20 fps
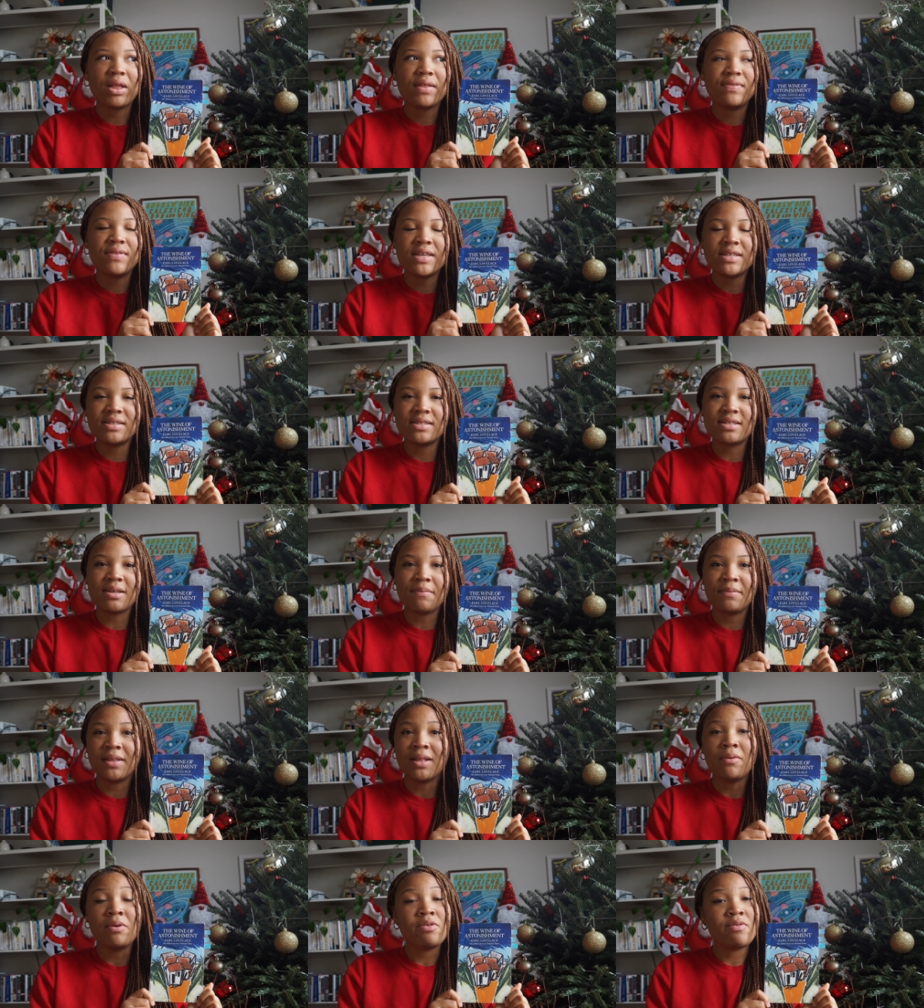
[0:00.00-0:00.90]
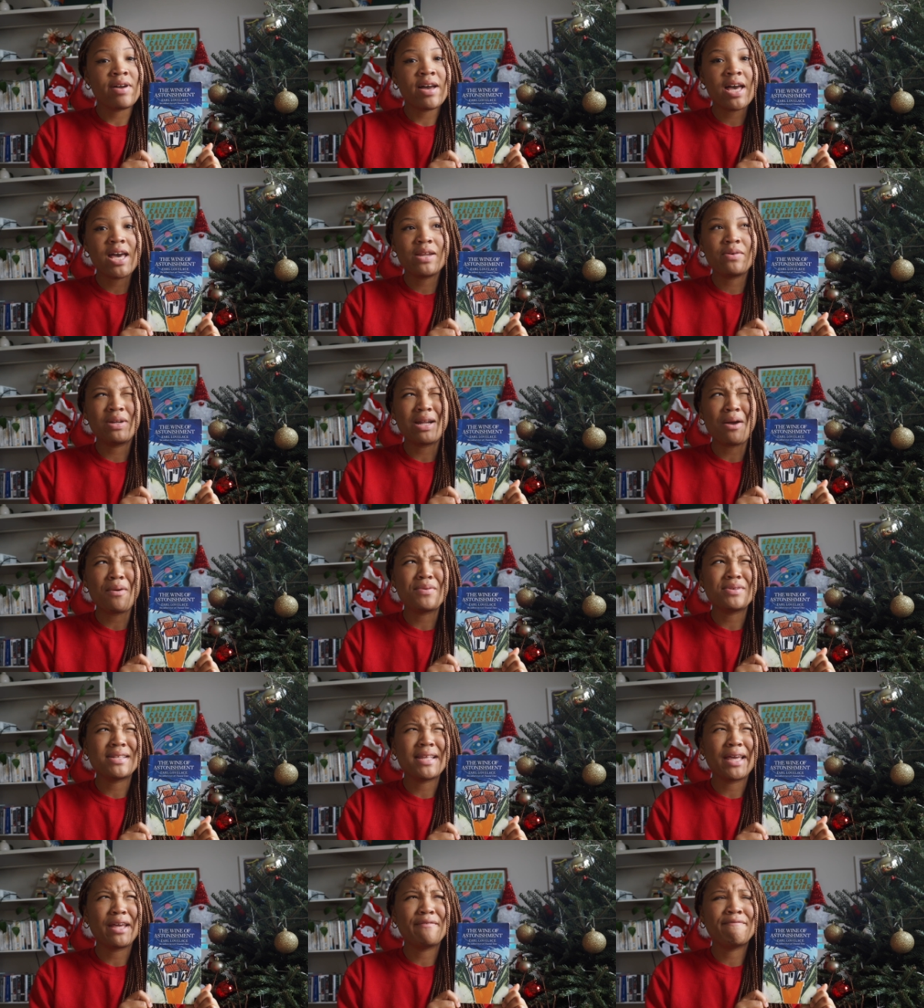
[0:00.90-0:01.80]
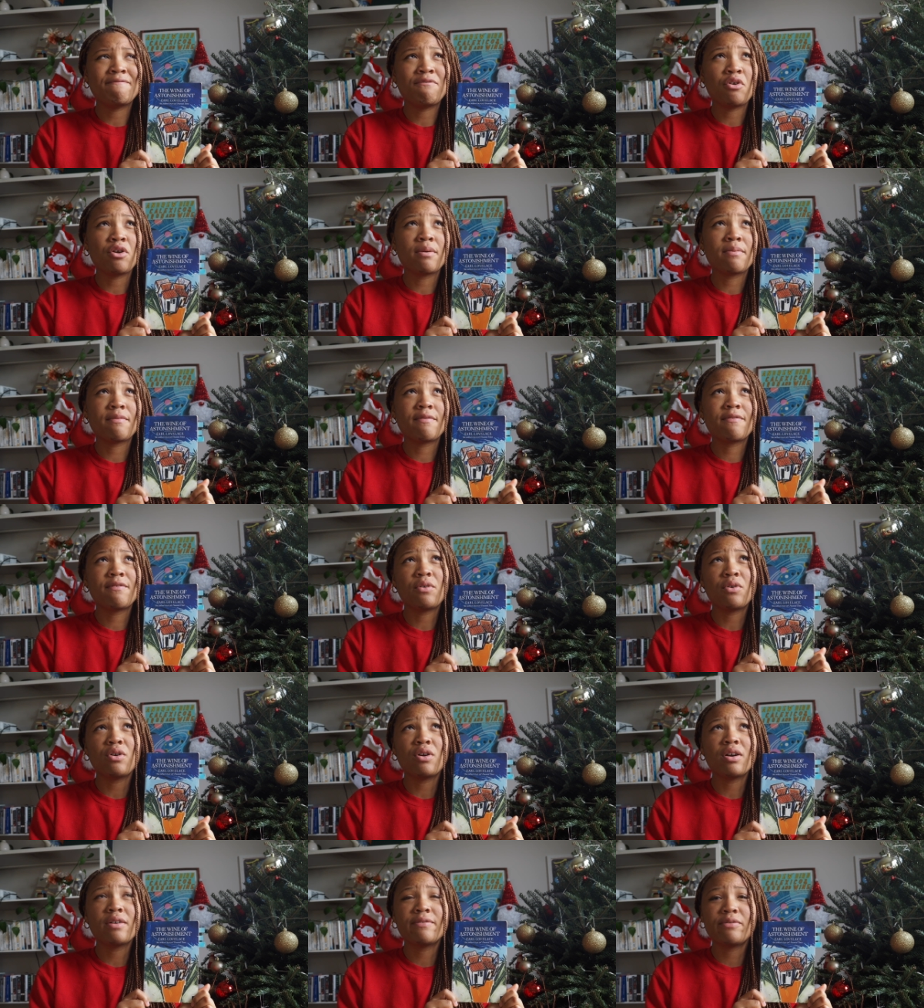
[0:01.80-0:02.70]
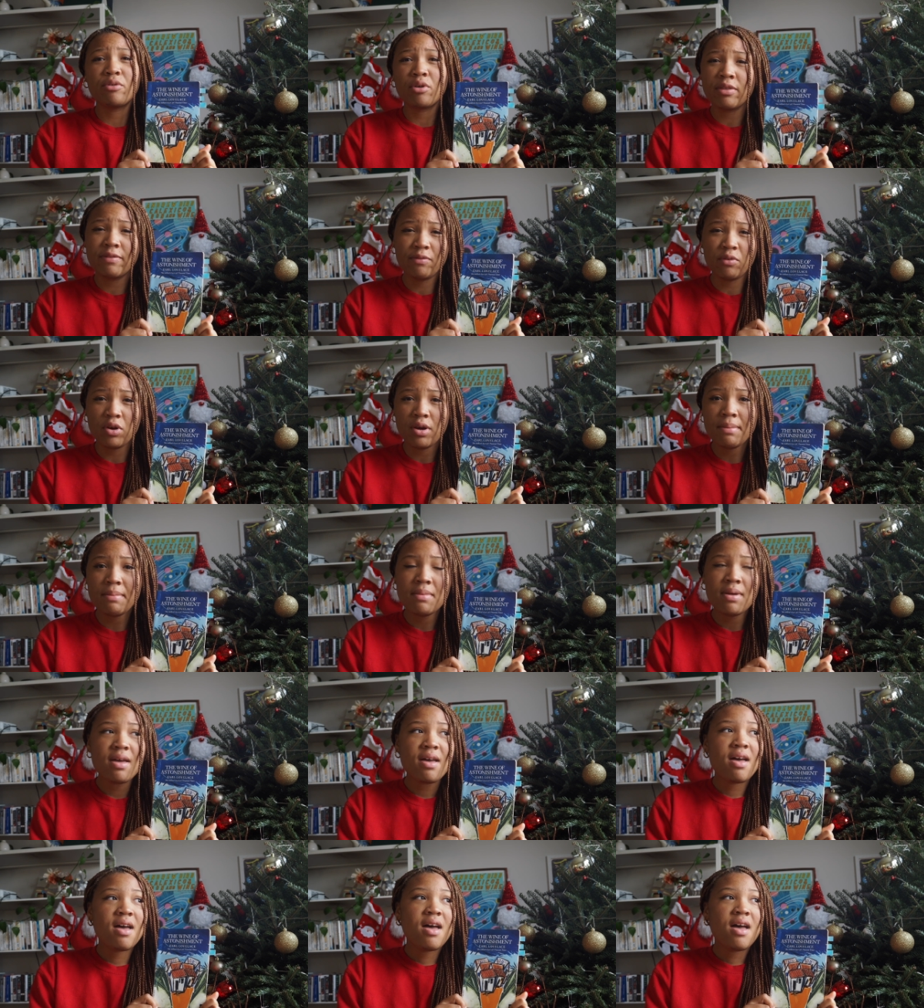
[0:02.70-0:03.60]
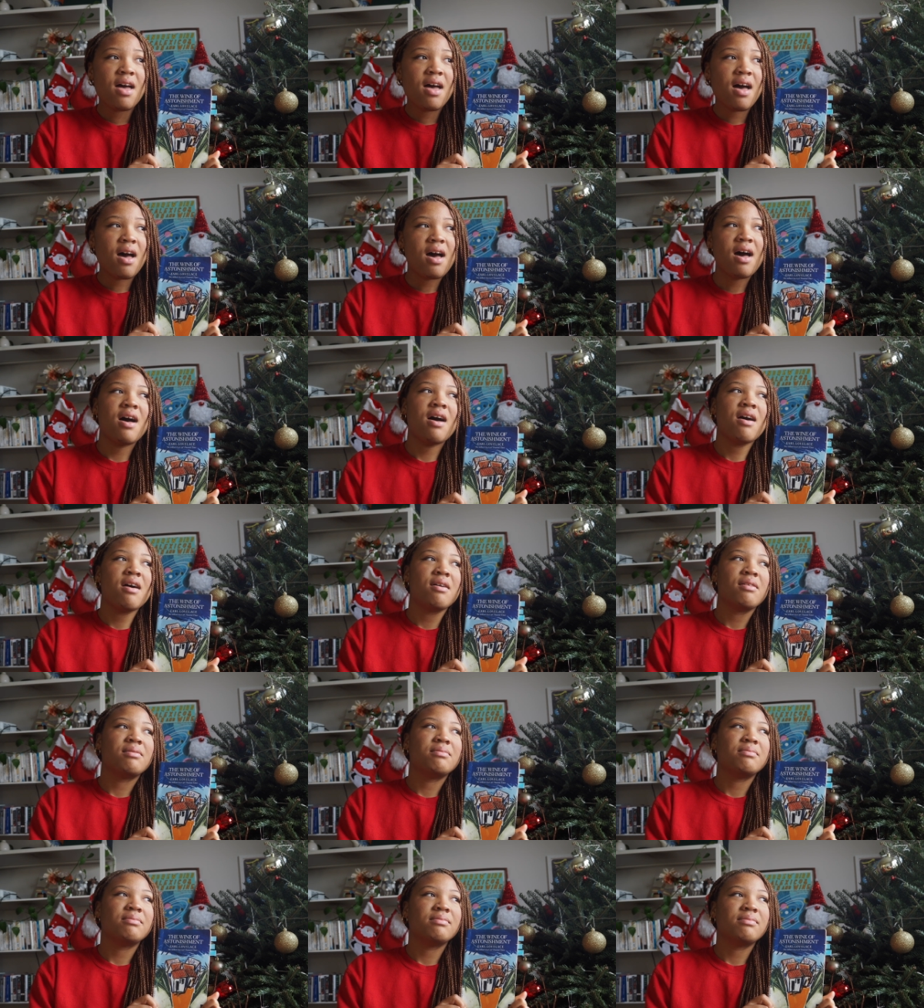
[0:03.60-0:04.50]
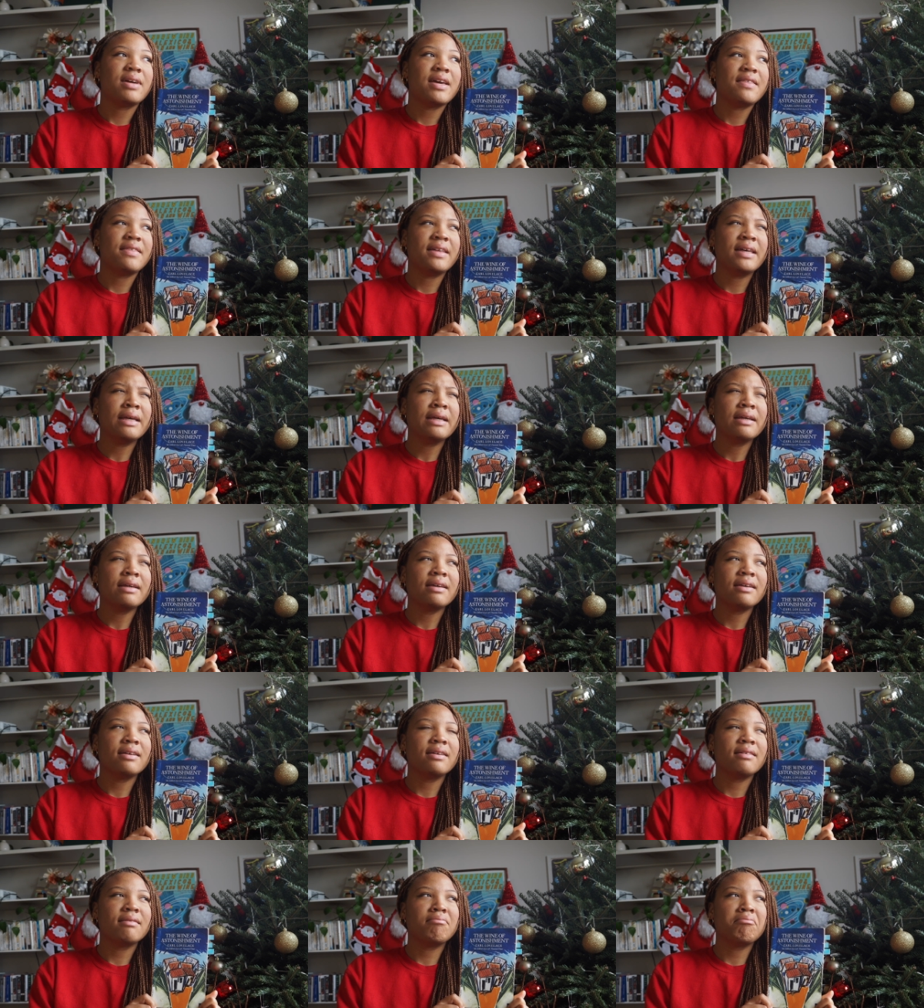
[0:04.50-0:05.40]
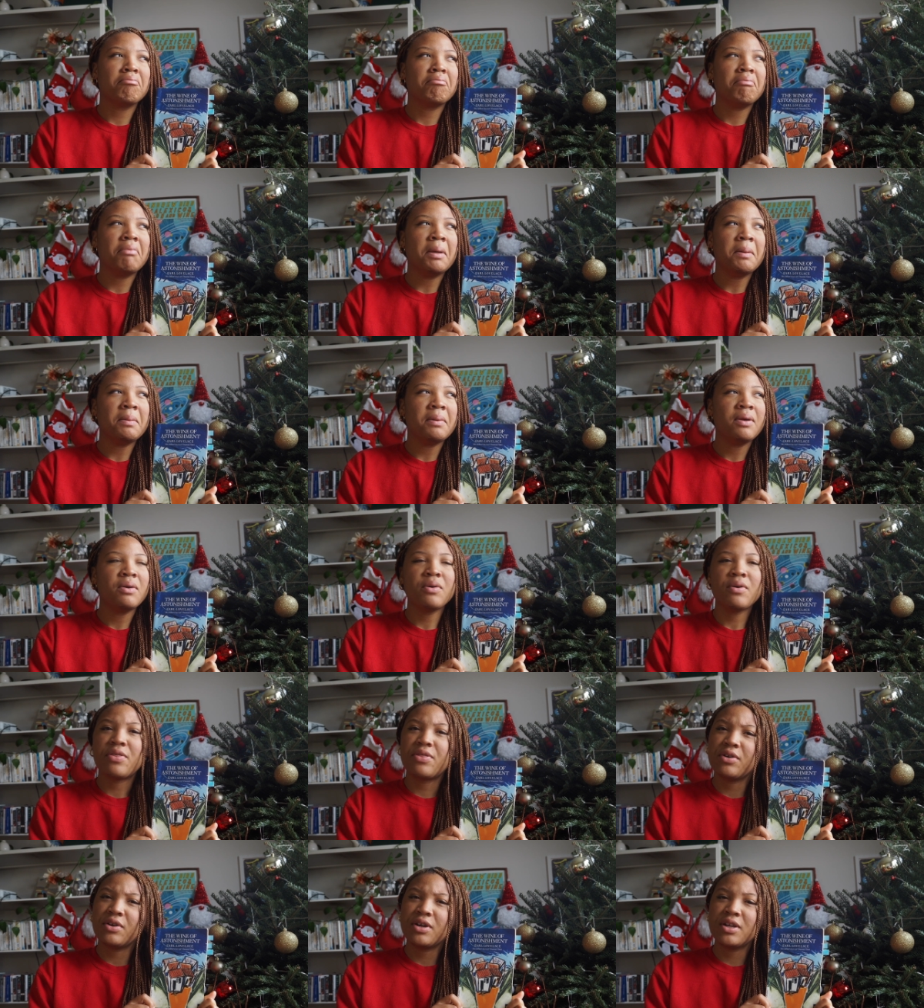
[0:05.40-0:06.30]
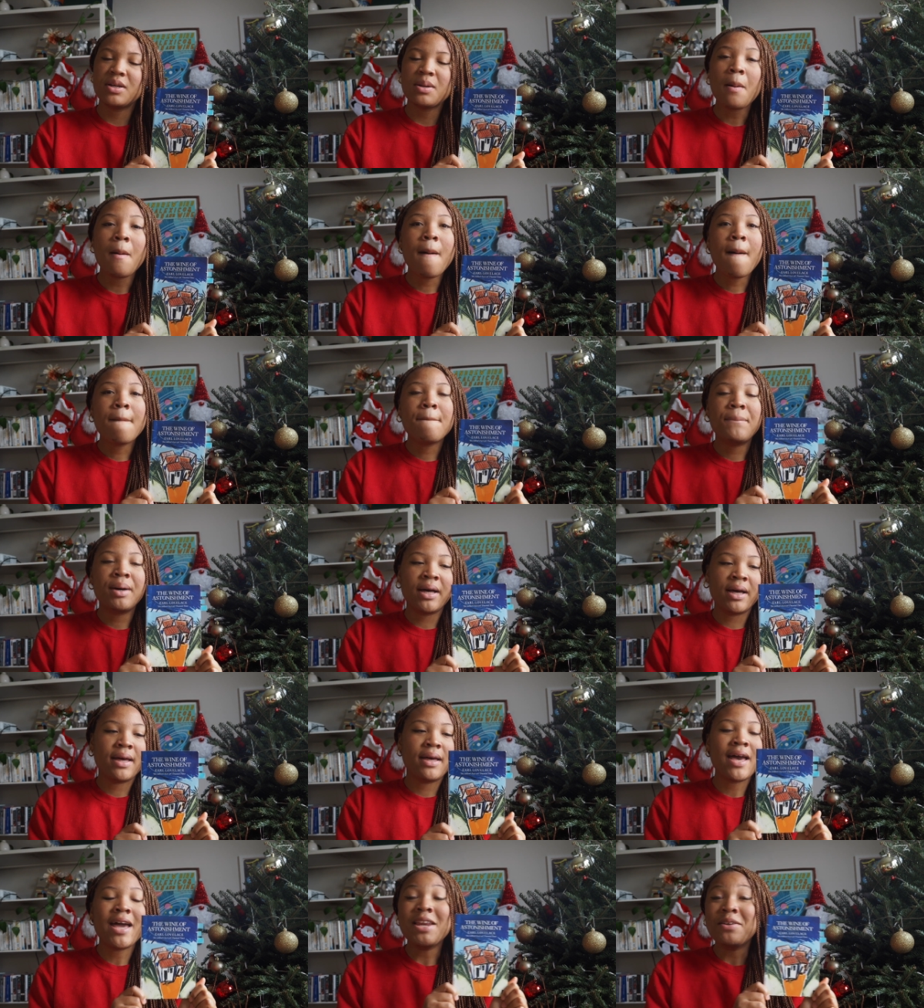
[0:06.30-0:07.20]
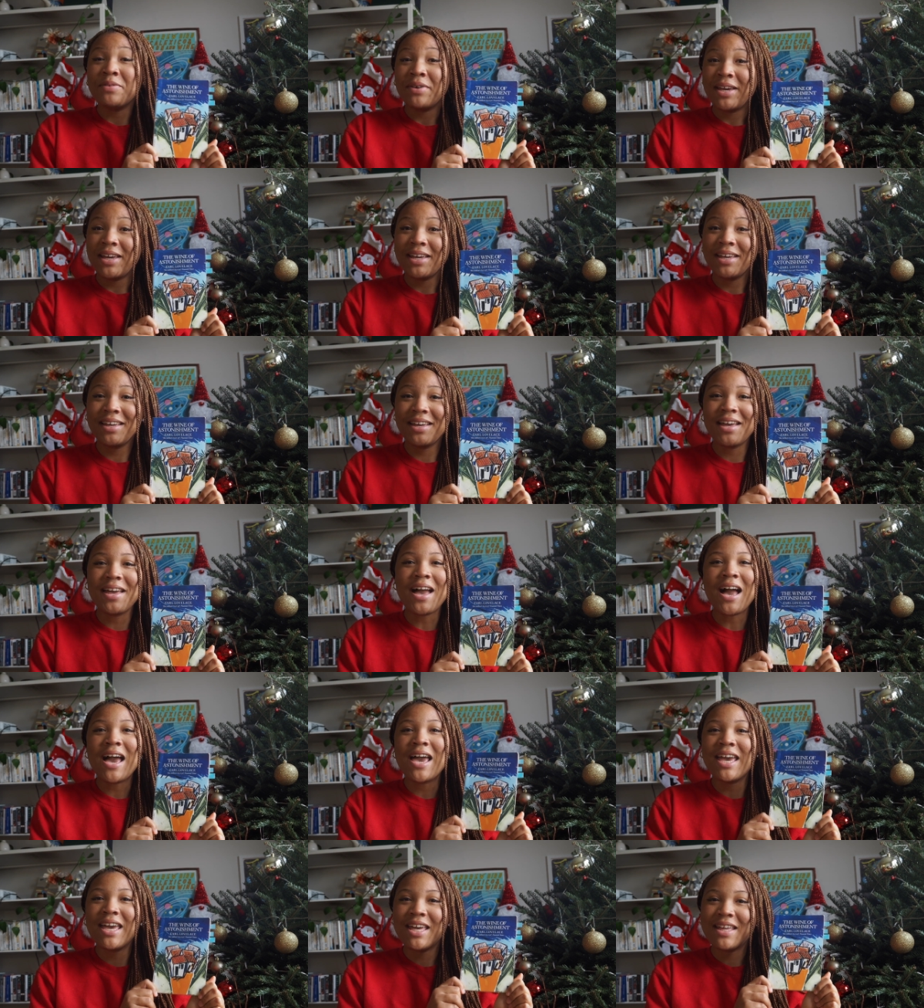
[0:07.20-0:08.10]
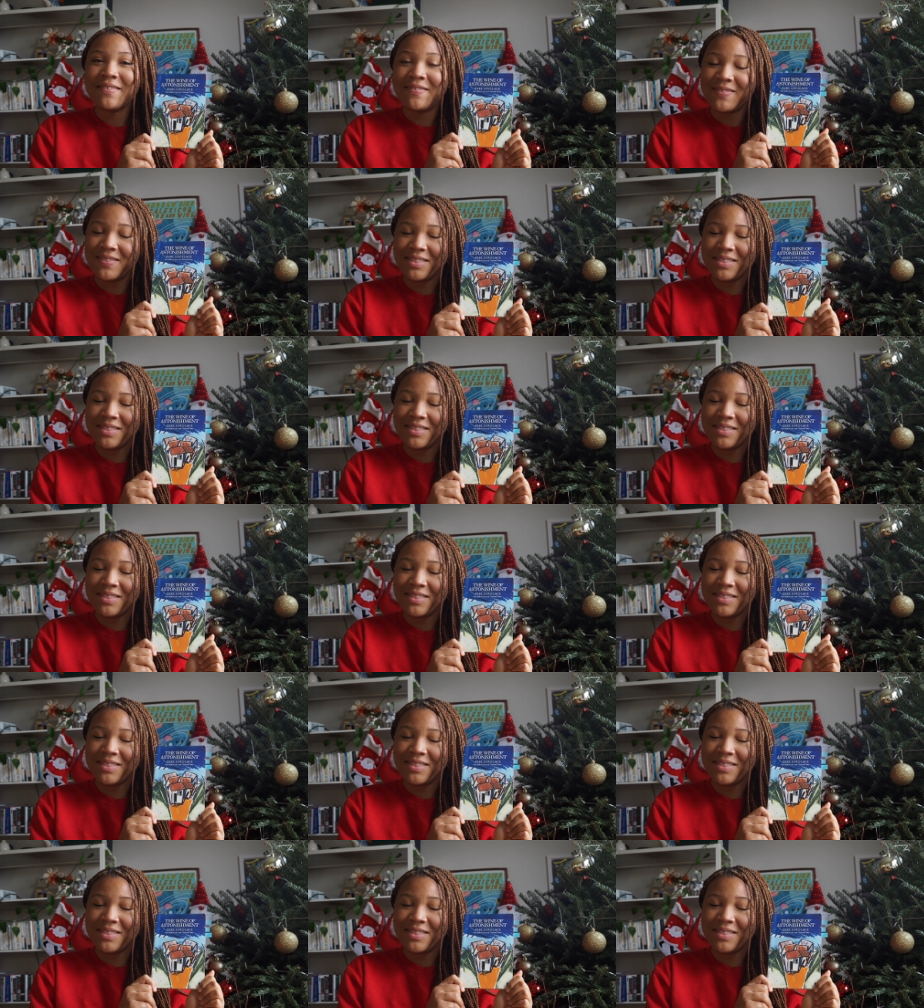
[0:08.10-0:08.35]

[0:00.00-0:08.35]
this is something that we read when I was like in fourth form, I think, maybe, or third. But anyway, I